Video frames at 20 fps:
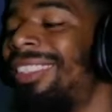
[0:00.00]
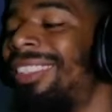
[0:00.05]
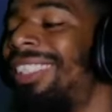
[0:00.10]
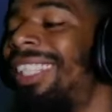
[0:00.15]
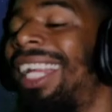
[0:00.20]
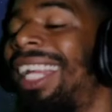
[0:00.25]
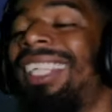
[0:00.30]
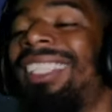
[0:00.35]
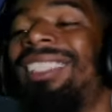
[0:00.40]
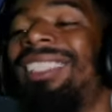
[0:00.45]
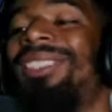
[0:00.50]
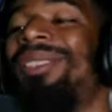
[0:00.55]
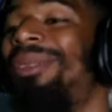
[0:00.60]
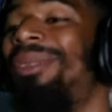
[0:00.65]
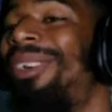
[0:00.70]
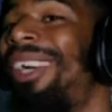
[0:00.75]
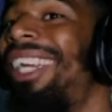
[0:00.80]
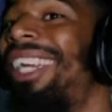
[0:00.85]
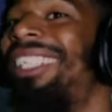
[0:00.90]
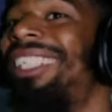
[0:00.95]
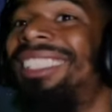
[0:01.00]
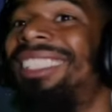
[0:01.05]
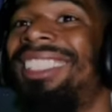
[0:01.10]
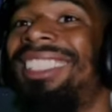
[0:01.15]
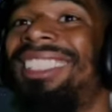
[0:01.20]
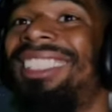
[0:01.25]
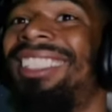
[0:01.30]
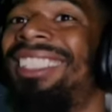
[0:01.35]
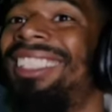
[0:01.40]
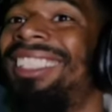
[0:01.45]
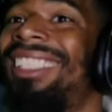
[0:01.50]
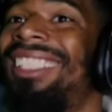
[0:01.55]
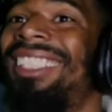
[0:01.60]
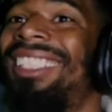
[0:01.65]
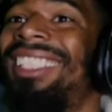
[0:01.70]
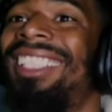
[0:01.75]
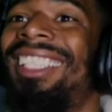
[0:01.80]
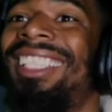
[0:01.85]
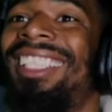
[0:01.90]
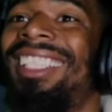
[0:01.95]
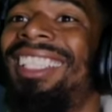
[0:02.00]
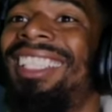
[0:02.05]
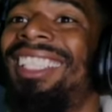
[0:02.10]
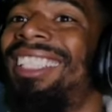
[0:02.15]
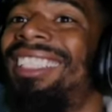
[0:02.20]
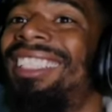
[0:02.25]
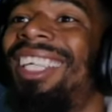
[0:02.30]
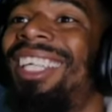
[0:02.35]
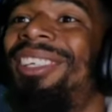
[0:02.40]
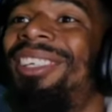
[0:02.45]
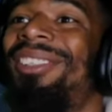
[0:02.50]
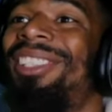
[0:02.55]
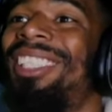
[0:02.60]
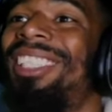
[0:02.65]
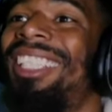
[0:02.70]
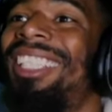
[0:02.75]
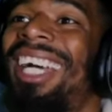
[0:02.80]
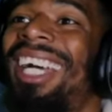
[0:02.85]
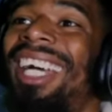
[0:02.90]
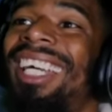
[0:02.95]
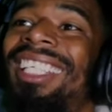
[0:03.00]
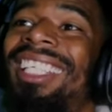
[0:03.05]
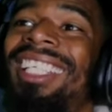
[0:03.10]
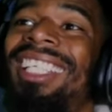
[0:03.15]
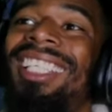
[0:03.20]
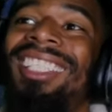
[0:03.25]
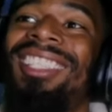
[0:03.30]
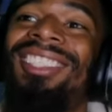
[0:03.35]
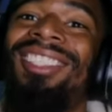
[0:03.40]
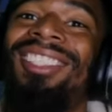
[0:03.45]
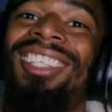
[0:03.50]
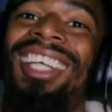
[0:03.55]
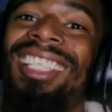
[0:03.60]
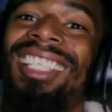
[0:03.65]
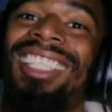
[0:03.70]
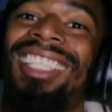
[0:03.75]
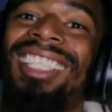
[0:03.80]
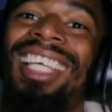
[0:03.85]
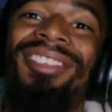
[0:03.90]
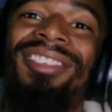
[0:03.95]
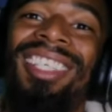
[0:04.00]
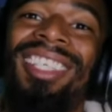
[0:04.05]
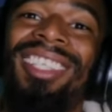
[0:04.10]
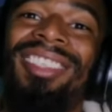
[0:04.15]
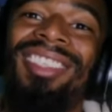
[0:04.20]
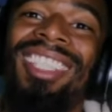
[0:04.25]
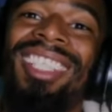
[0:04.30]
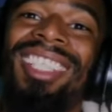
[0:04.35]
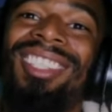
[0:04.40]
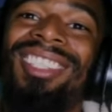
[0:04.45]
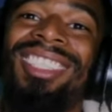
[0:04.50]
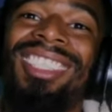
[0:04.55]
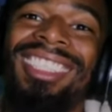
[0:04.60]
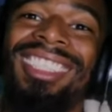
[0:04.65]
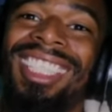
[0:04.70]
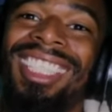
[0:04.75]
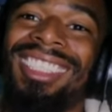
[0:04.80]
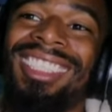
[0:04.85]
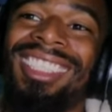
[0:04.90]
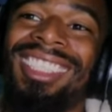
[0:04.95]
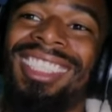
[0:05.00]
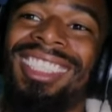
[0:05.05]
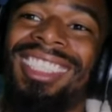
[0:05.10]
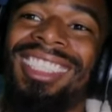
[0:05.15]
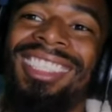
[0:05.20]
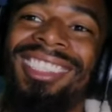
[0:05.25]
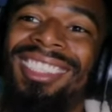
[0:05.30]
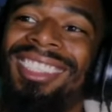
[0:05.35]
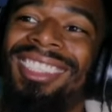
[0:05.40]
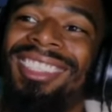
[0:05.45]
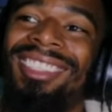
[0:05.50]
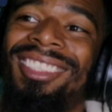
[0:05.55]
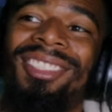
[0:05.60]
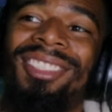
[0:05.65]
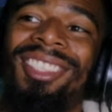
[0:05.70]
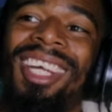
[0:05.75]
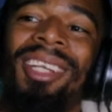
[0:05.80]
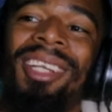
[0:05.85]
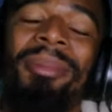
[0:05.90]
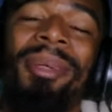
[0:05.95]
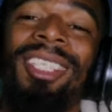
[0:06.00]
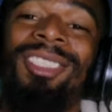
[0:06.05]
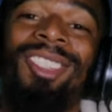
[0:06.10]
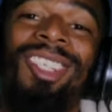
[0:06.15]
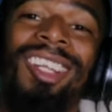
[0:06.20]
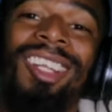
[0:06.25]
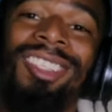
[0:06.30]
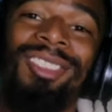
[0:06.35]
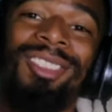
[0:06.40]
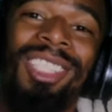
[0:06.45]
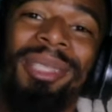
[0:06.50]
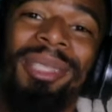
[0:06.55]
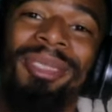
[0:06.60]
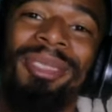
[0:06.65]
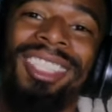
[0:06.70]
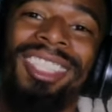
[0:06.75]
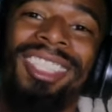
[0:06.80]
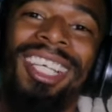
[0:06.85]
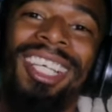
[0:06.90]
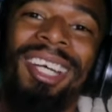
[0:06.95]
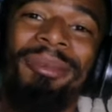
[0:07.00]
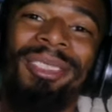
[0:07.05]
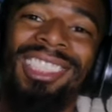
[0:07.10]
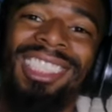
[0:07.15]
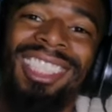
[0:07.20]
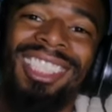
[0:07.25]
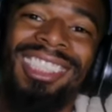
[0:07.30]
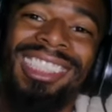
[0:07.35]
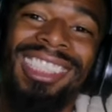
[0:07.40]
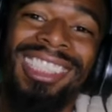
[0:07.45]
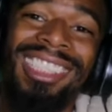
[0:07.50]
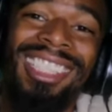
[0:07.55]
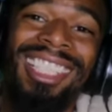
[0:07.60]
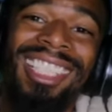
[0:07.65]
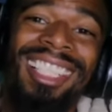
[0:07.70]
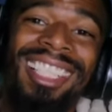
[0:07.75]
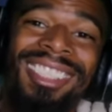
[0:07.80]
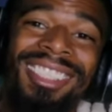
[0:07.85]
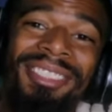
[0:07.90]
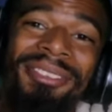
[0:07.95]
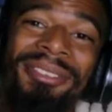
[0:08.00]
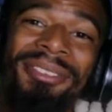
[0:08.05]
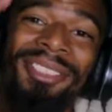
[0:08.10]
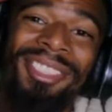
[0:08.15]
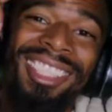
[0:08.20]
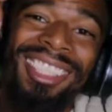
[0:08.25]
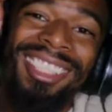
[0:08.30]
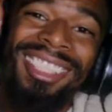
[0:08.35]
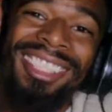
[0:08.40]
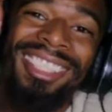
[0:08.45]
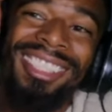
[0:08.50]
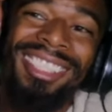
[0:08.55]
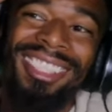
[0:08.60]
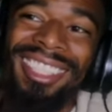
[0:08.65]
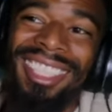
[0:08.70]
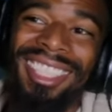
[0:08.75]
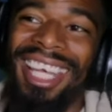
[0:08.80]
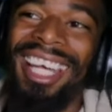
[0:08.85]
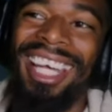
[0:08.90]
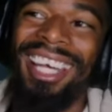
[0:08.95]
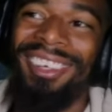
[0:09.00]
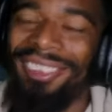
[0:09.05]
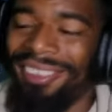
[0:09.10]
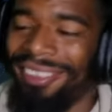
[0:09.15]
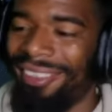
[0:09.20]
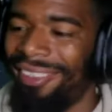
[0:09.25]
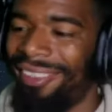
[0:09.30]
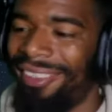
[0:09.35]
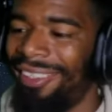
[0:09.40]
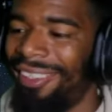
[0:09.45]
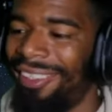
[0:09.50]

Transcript: That's crazy. That's all we got. You guys got a favorite video suggestion? You can subscribe to Patreon or drop it in the comment section. It's your boy D-Neal, out.